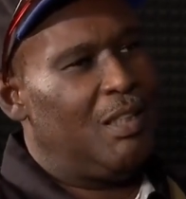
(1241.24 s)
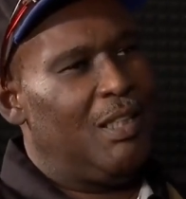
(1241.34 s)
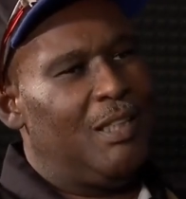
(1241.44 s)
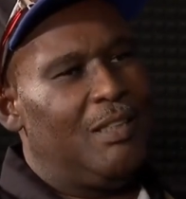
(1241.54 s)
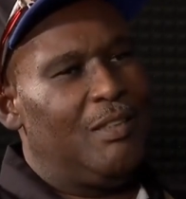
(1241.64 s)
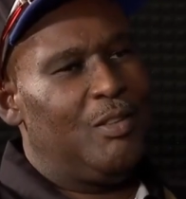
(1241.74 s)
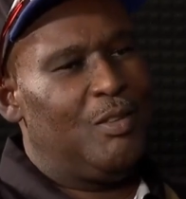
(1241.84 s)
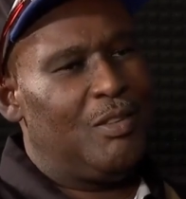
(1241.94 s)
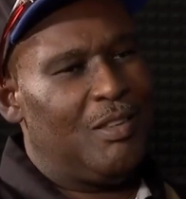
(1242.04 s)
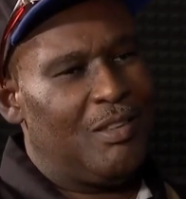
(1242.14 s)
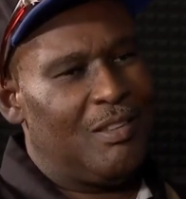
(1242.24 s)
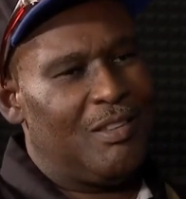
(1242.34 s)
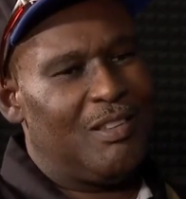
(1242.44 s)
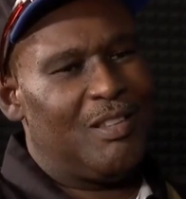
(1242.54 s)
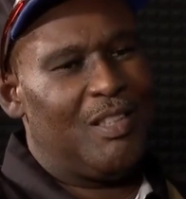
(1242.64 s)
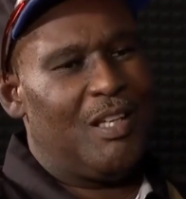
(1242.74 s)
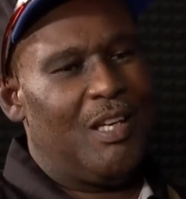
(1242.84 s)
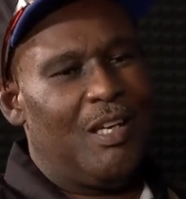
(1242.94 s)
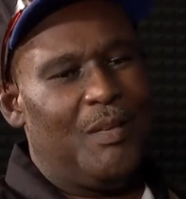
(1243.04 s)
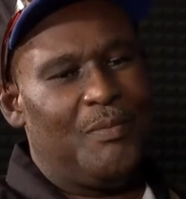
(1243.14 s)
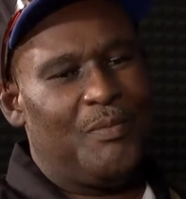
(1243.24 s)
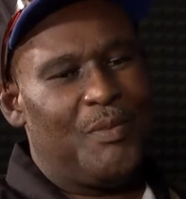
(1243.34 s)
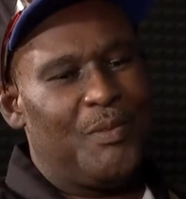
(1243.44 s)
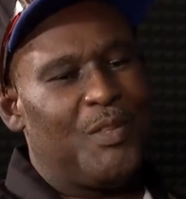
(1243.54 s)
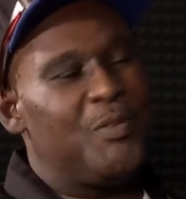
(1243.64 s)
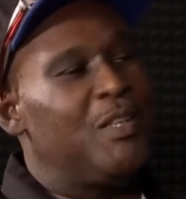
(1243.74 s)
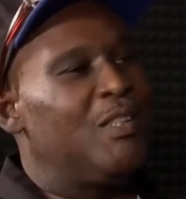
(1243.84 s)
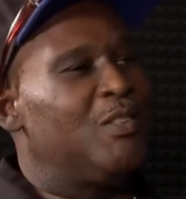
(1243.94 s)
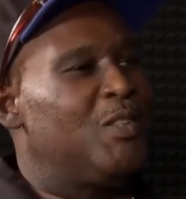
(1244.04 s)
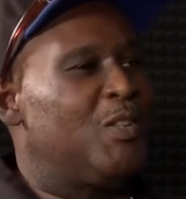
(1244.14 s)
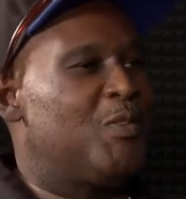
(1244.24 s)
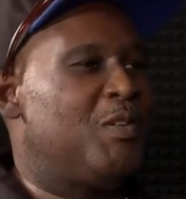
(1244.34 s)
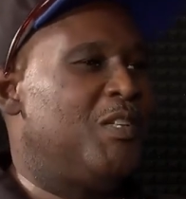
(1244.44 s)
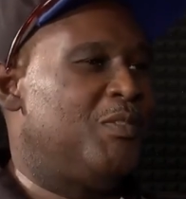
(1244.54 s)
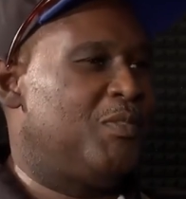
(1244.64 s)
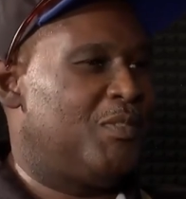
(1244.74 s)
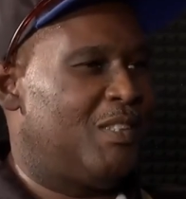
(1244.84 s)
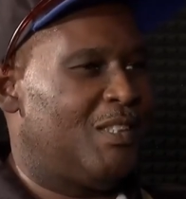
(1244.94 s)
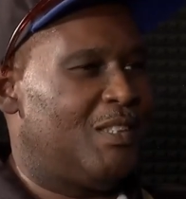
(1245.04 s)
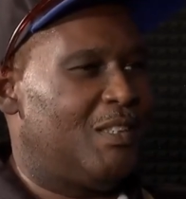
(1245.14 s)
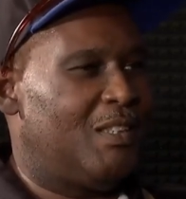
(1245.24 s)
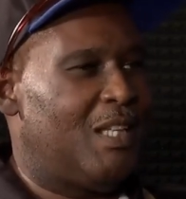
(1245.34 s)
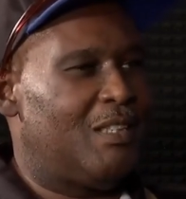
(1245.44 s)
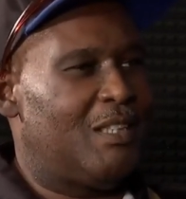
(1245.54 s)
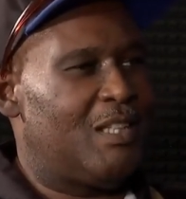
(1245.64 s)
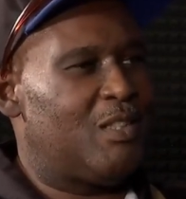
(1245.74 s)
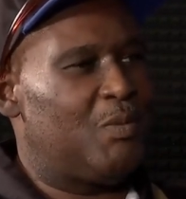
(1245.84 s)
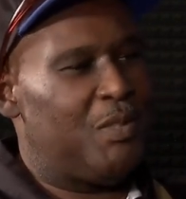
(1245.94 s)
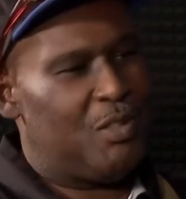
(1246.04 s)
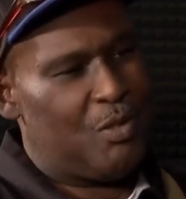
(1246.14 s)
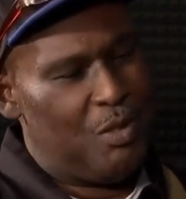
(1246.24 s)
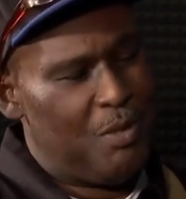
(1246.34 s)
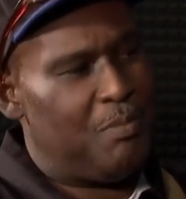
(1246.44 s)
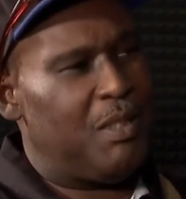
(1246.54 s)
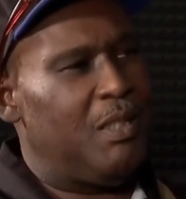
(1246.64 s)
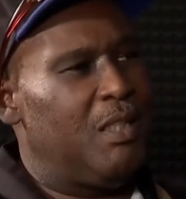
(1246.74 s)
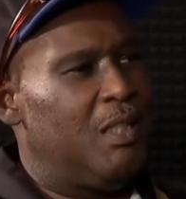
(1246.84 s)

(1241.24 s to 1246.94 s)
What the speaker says: And, you know, from the cradle to the grave, that's the way it's gonna be.